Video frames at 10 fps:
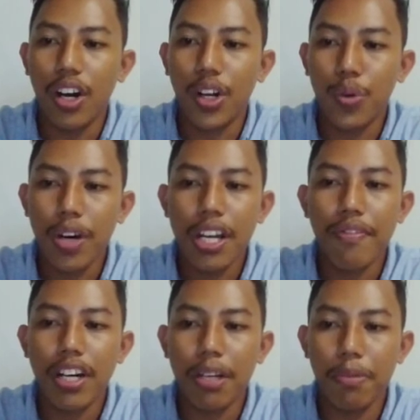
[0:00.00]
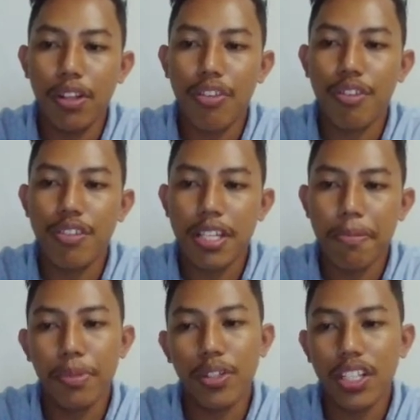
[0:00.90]
on one variable through
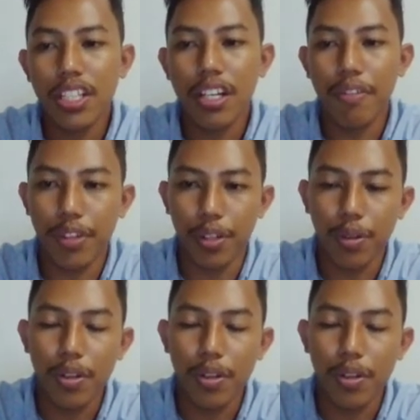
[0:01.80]
simple interview.